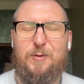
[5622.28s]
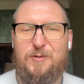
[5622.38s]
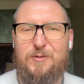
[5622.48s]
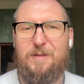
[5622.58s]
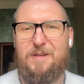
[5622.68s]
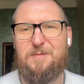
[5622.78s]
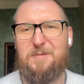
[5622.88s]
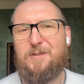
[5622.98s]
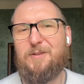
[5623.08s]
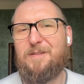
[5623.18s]
you enjoyed this
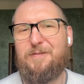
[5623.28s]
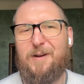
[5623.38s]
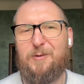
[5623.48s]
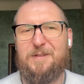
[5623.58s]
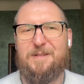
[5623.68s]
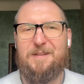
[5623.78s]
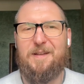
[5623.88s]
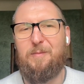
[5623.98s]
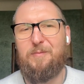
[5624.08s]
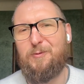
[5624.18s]
video and found it
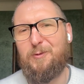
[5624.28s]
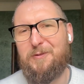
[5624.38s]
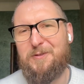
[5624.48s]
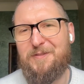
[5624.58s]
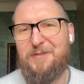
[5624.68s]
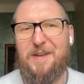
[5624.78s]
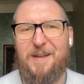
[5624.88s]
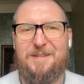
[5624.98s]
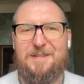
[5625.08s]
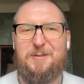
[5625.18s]
helpful, don't
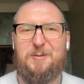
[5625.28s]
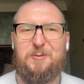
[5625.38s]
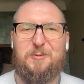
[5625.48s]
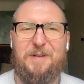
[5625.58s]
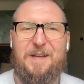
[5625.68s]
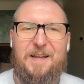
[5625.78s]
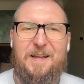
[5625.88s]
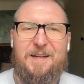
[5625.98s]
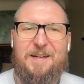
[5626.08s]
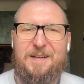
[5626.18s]
forget to
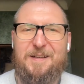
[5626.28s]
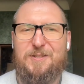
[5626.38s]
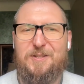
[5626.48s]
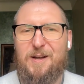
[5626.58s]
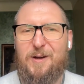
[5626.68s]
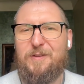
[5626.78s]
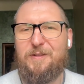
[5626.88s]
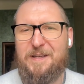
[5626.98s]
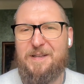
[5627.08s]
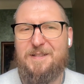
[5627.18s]
check out the
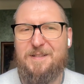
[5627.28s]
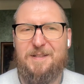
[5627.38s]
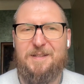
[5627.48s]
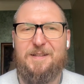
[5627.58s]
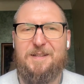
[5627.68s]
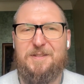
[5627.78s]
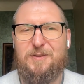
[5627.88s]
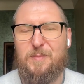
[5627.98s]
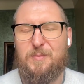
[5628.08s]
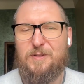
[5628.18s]
links in the
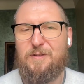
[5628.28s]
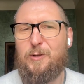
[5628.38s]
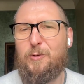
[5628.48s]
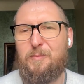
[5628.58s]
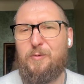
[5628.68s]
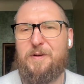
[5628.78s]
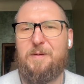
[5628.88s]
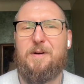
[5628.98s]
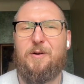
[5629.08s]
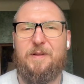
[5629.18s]
description to learn more
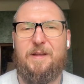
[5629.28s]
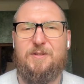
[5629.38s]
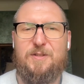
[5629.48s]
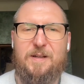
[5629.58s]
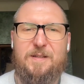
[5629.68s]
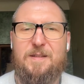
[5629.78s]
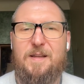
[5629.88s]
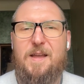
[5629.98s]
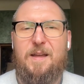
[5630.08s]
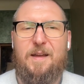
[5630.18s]
about EngX
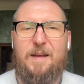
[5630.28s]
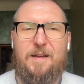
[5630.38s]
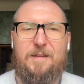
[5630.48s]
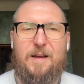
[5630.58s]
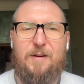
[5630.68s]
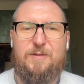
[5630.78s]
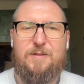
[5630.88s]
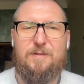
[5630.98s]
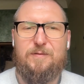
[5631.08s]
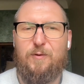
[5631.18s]
and how
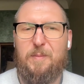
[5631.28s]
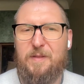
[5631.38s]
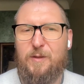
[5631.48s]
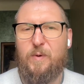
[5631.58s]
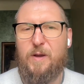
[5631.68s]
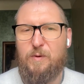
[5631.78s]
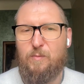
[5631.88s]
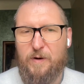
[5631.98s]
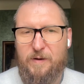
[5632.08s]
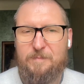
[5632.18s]
it's transforming the way we
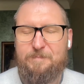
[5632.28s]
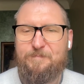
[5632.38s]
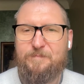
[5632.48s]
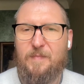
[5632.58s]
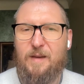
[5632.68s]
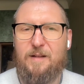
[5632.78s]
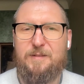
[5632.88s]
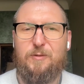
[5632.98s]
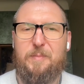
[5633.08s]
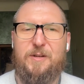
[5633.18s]
work.
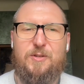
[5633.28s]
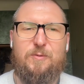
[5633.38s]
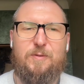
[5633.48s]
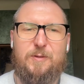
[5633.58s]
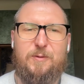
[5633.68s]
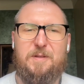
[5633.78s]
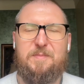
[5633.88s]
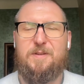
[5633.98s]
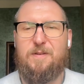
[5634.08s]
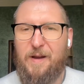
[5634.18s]
Also, make sure to
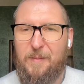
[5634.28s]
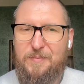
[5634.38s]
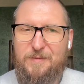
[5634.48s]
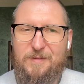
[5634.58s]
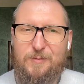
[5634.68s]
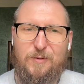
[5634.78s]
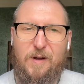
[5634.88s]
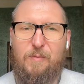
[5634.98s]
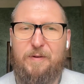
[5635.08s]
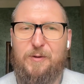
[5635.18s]
subscribe to
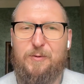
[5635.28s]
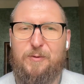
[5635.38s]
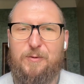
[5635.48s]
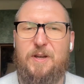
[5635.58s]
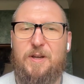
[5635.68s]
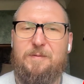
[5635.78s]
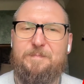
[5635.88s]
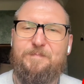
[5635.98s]
our YouTube channel